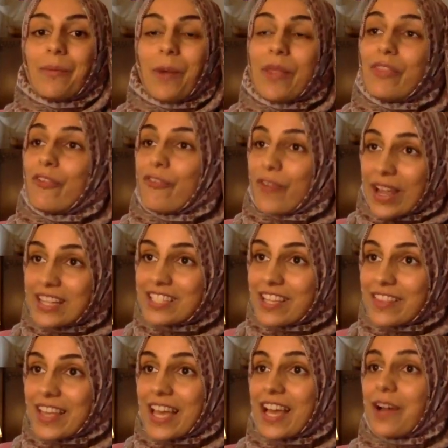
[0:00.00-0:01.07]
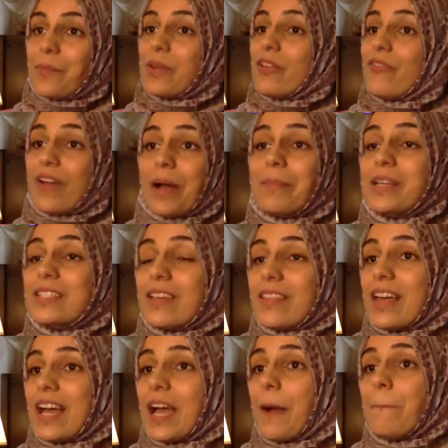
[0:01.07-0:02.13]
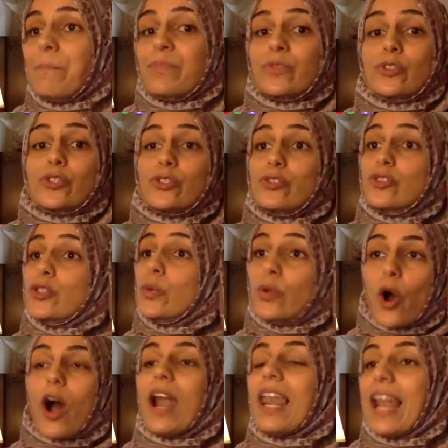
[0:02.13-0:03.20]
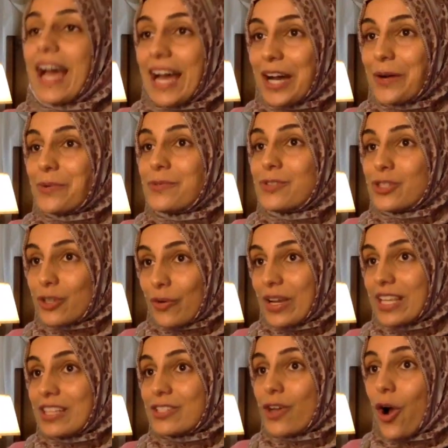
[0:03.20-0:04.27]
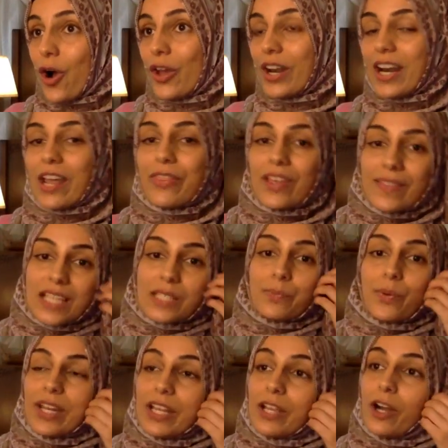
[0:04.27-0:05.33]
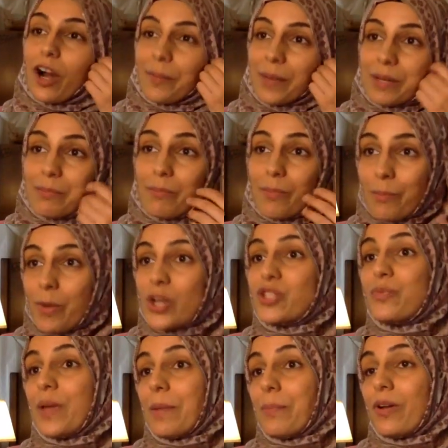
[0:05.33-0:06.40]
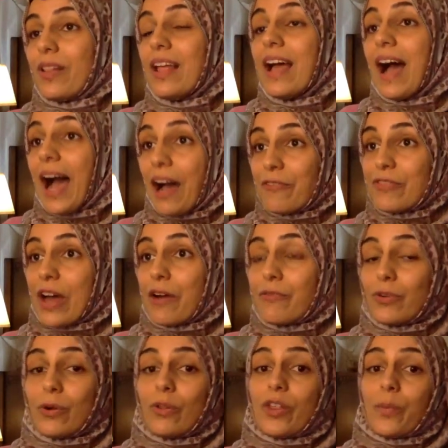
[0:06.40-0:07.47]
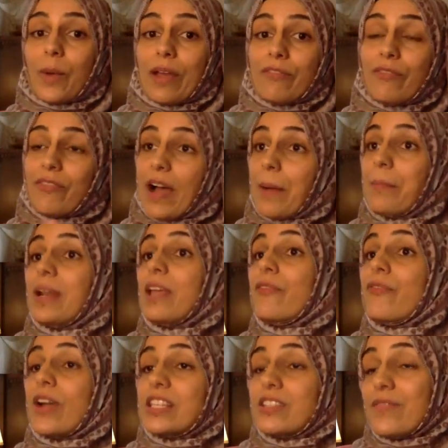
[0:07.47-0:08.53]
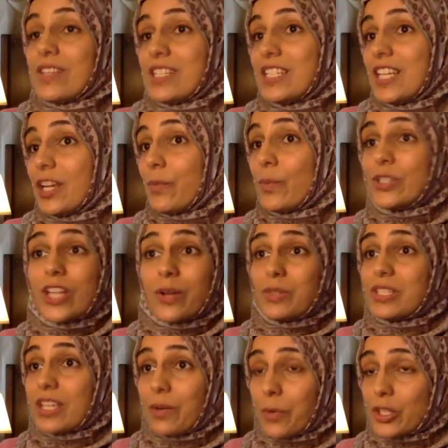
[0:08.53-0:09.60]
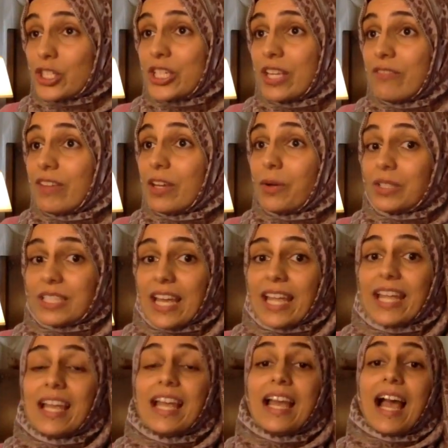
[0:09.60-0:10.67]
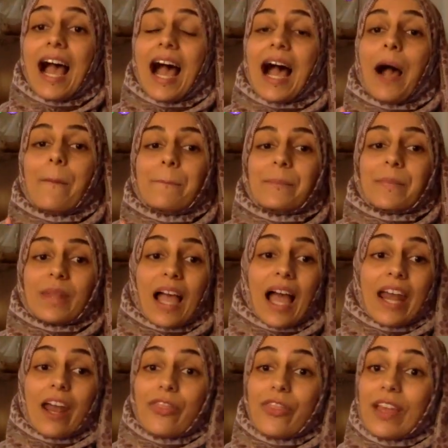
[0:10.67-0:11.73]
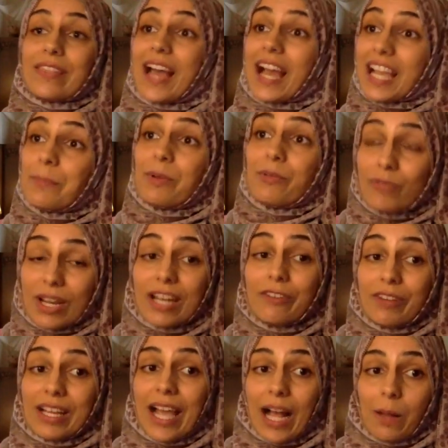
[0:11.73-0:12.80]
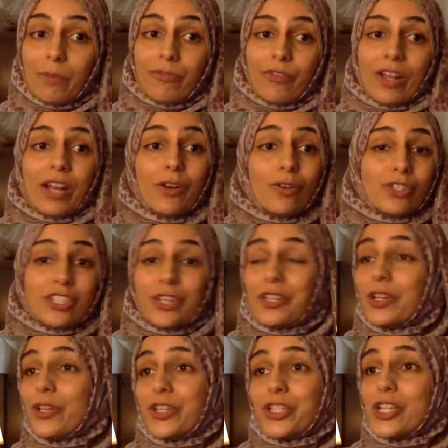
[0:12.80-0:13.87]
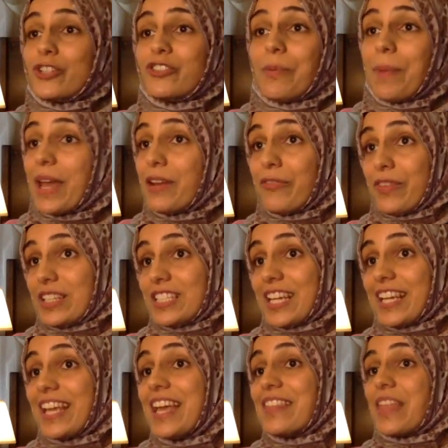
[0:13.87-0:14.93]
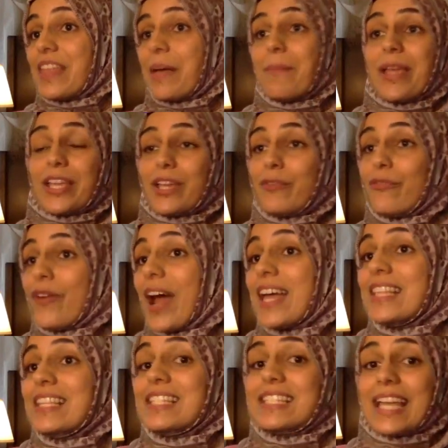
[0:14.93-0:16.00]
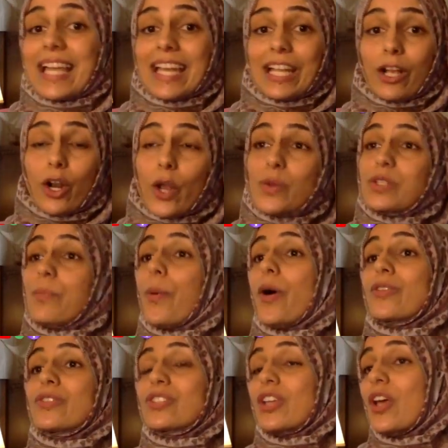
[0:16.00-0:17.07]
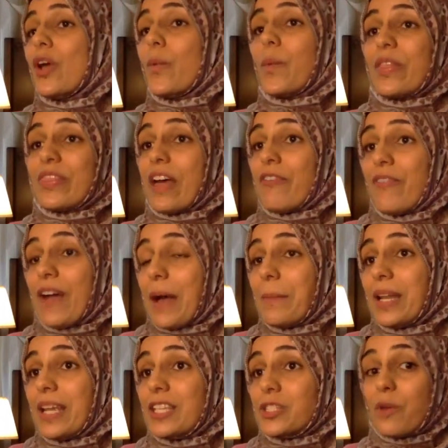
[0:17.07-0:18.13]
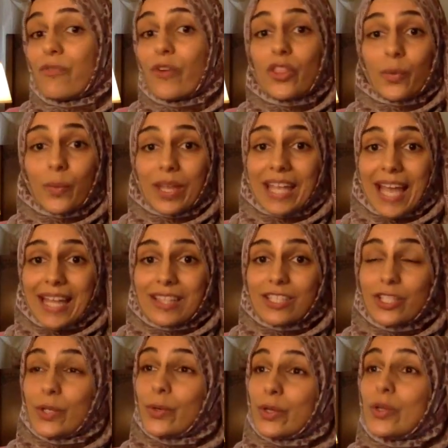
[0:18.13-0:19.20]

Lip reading: When the friends are there, when the families are there, do not allow screens on. And I think that's pretty common. Most people have that rule that when family and friends are visiting, we don't sit and watch TV all day. And I think that can be really, really helpful. And also, your children are benefiting. They're making friends, they're getting closer bonds with their family. So if on the weekend you